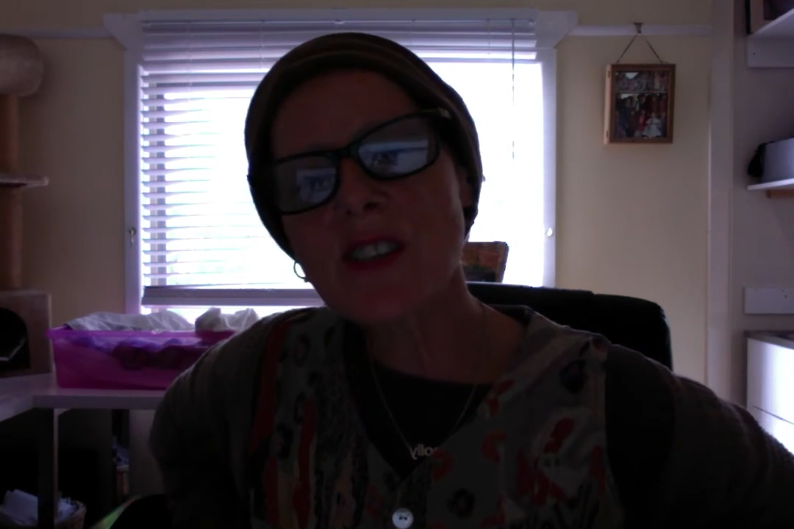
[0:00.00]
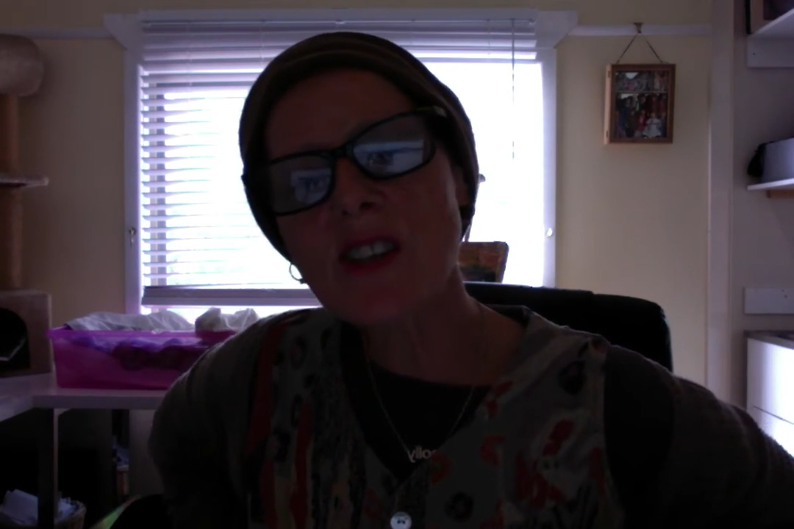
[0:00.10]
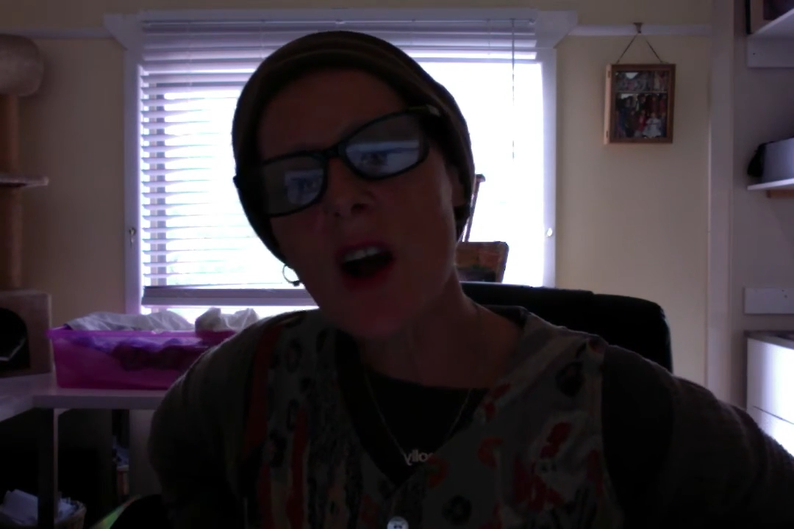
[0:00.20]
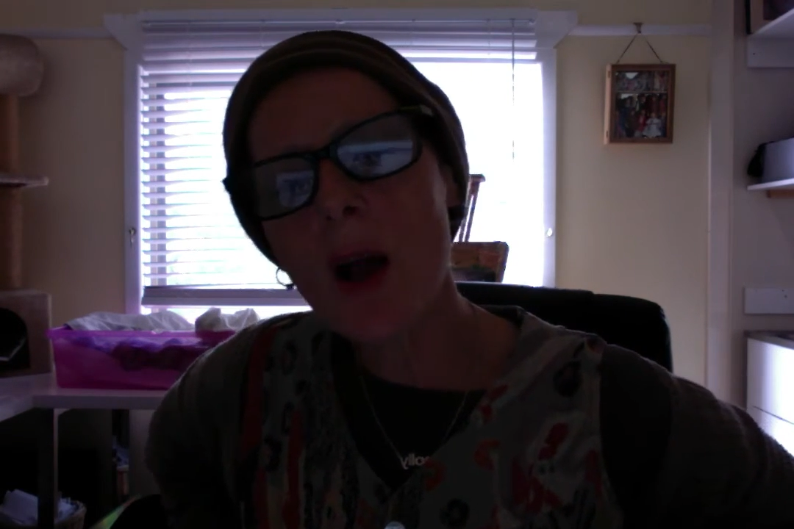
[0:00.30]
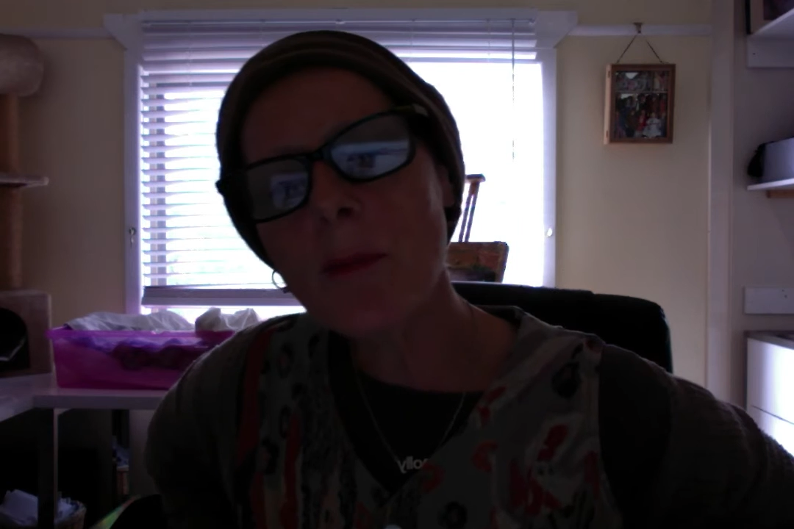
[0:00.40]

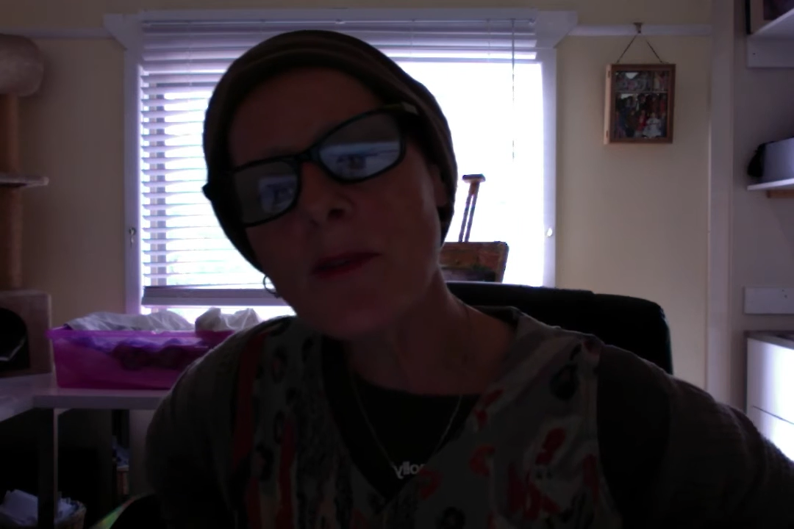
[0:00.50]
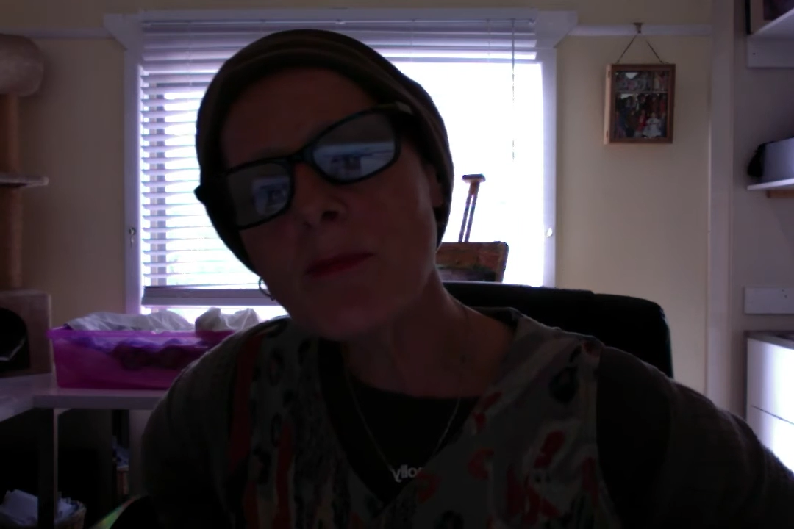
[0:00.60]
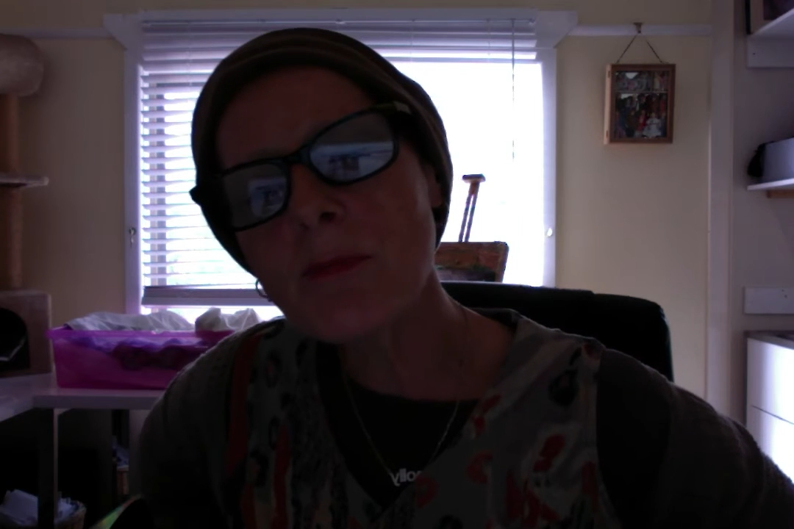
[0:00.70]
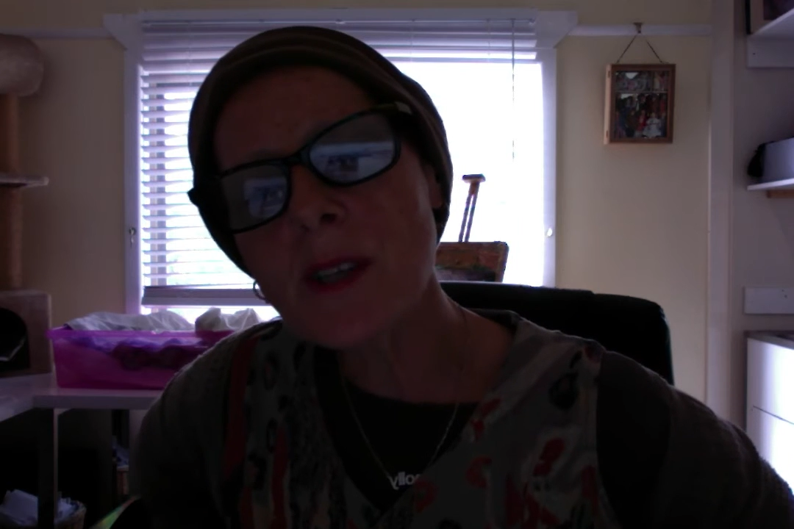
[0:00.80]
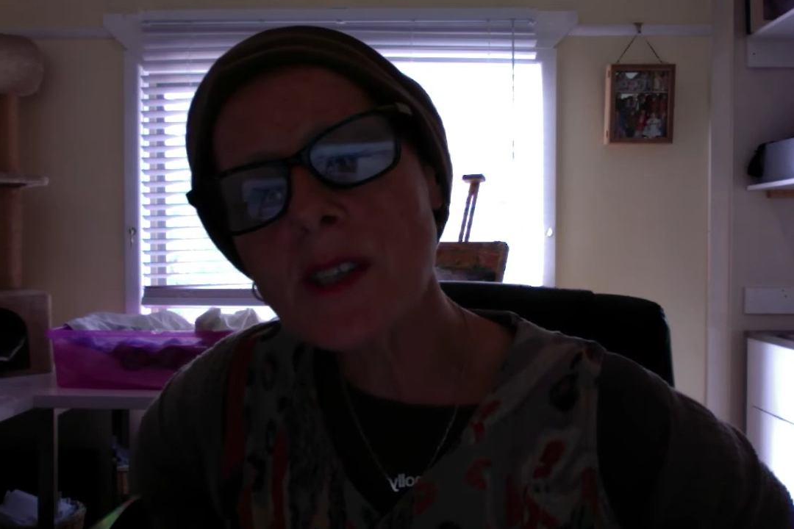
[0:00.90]
time of
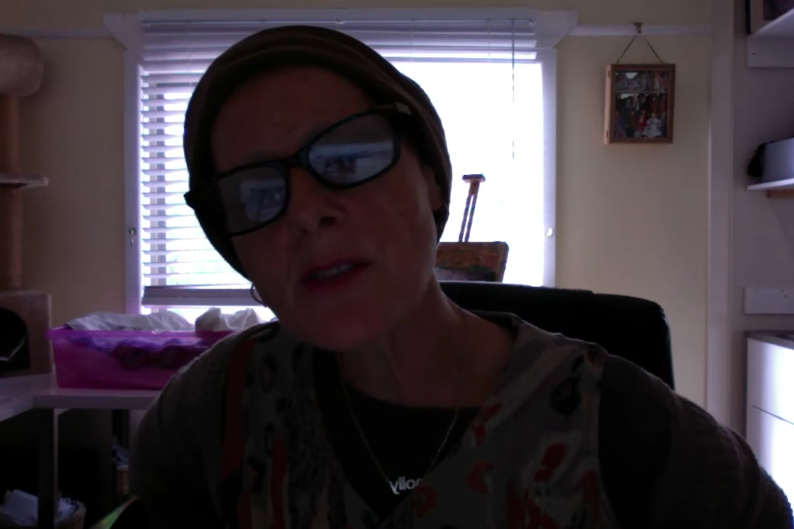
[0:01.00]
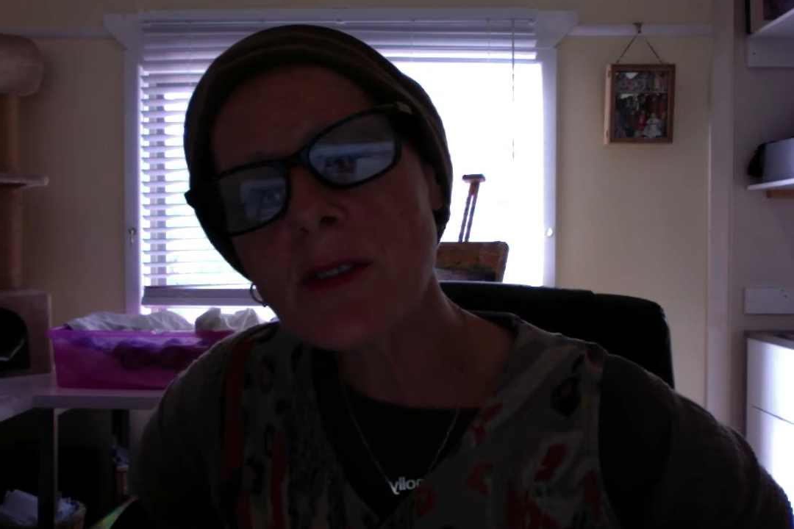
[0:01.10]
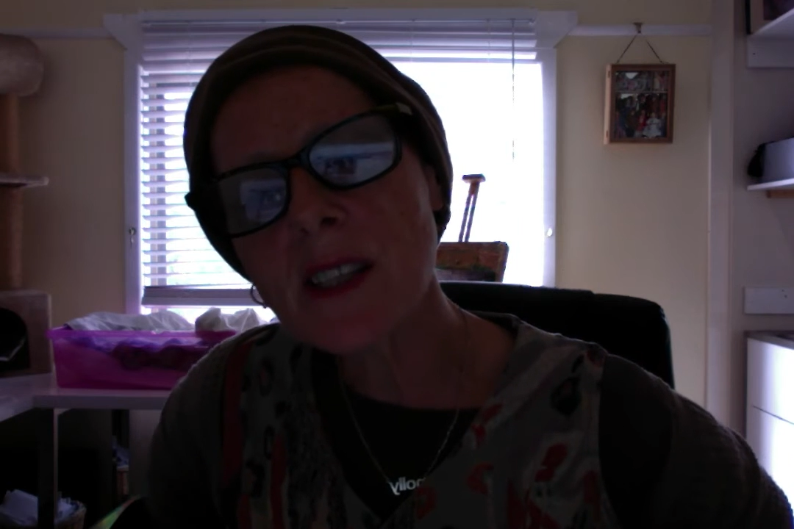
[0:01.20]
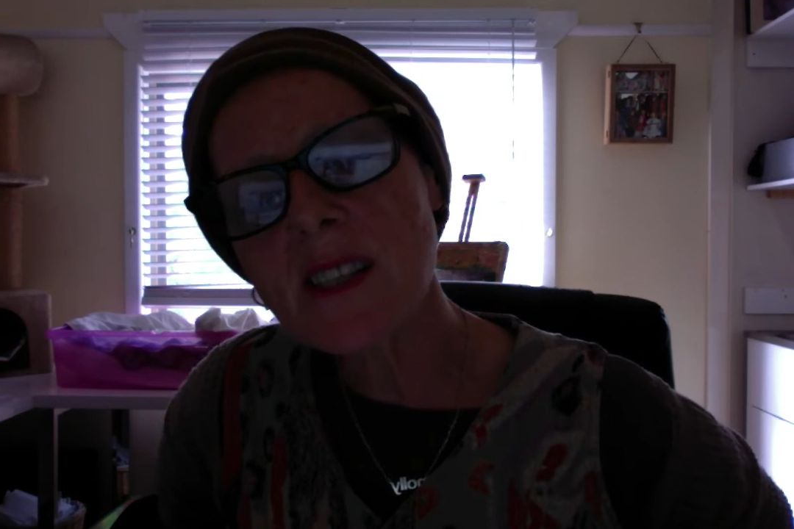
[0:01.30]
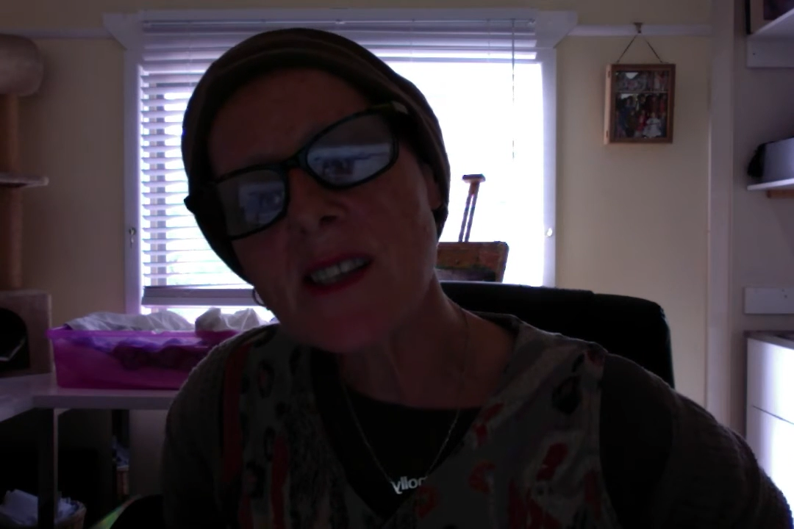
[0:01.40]
misery and